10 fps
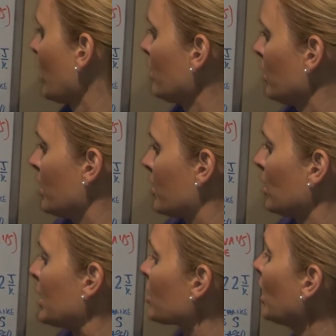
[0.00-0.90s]
it's a
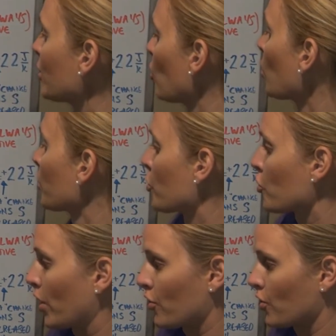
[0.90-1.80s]
less ordered
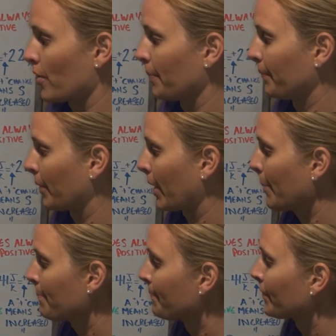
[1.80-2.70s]
structure, okay?